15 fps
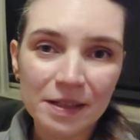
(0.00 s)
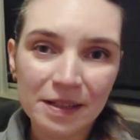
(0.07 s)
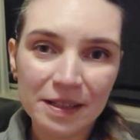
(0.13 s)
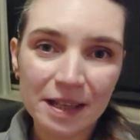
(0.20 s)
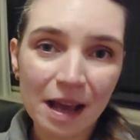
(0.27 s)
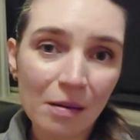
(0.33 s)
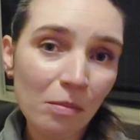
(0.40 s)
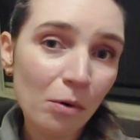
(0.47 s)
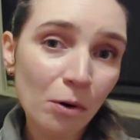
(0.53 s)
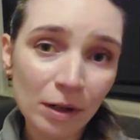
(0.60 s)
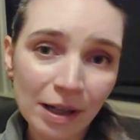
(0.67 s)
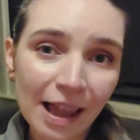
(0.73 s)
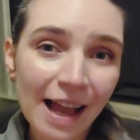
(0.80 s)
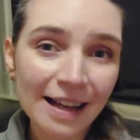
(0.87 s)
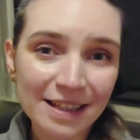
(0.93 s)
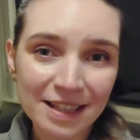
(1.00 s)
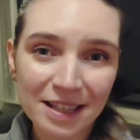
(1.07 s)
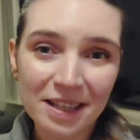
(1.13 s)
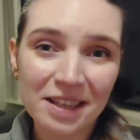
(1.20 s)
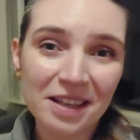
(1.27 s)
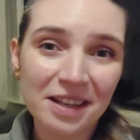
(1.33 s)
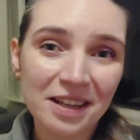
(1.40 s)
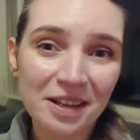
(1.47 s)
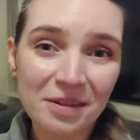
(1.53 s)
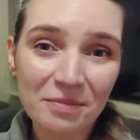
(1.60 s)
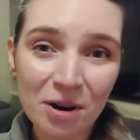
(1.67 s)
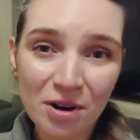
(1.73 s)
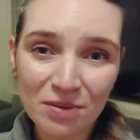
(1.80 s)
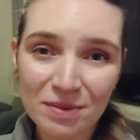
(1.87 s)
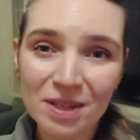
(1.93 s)
some more relaxing
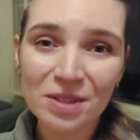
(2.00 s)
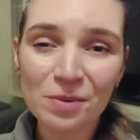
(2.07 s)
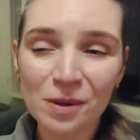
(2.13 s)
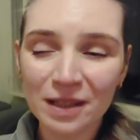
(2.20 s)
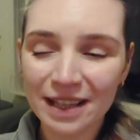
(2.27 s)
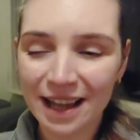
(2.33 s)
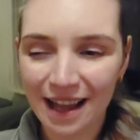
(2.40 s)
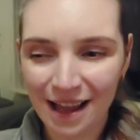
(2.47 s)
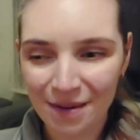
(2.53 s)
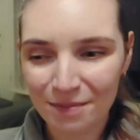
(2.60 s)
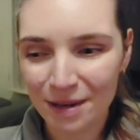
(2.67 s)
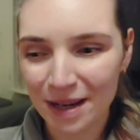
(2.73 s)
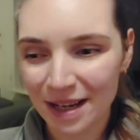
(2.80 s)
moments will come